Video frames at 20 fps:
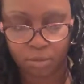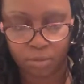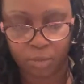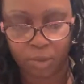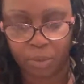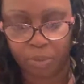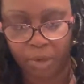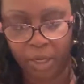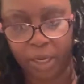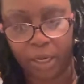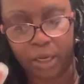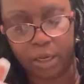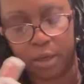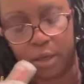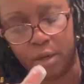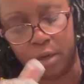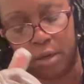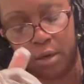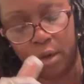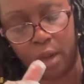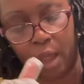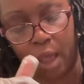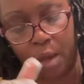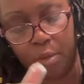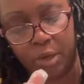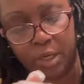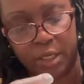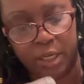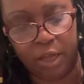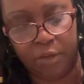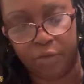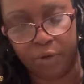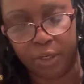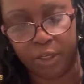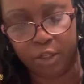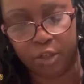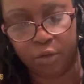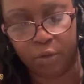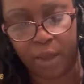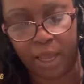but I would
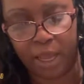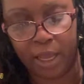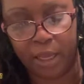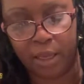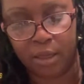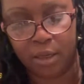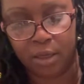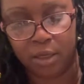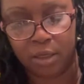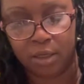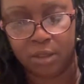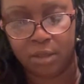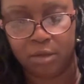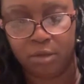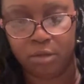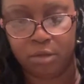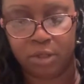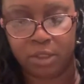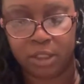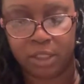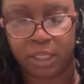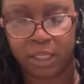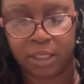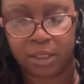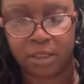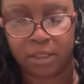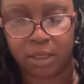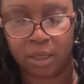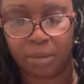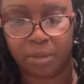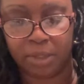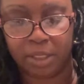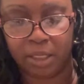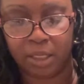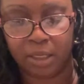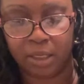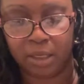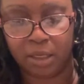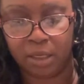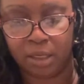definitely try to stick
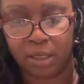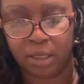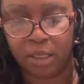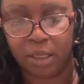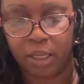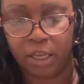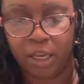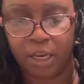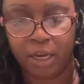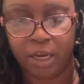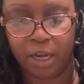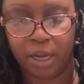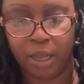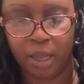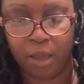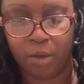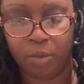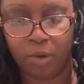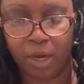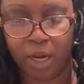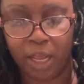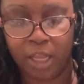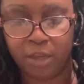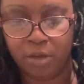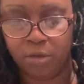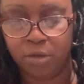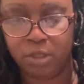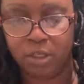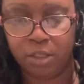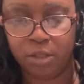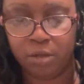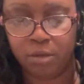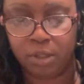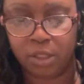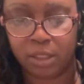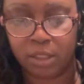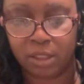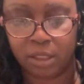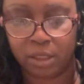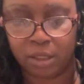something in there. What I usually do,
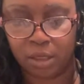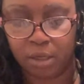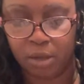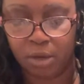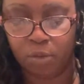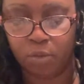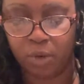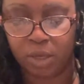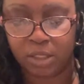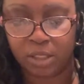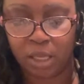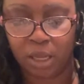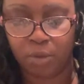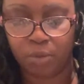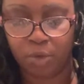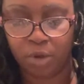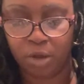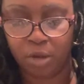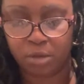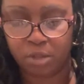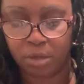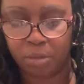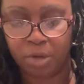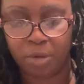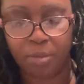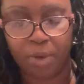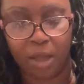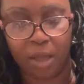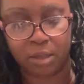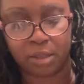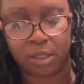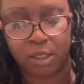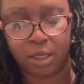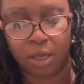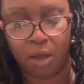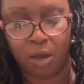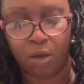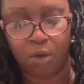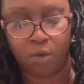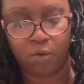since once I rub some epoxy
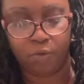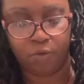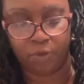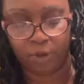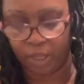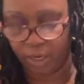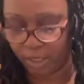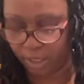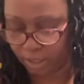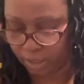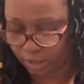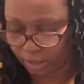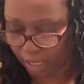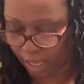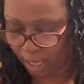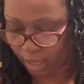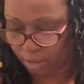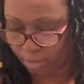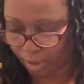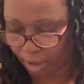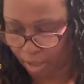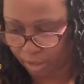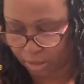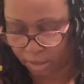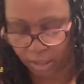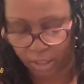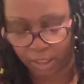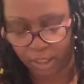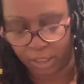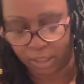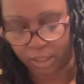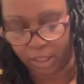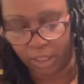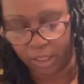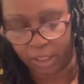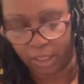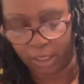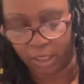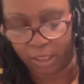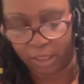off, and this is how epoxy gets
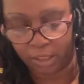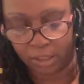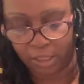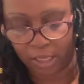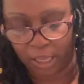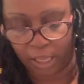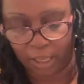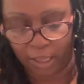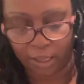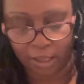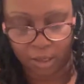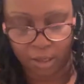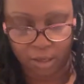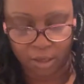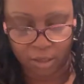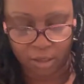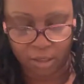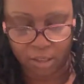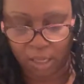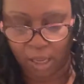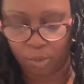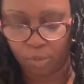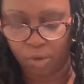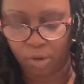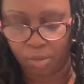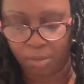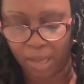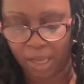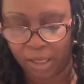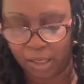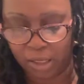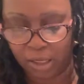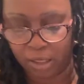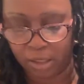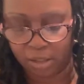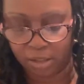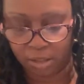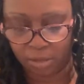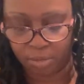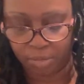in the inside, because I want my
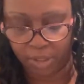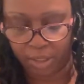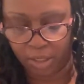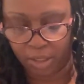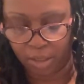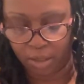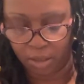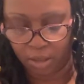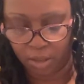glitter to be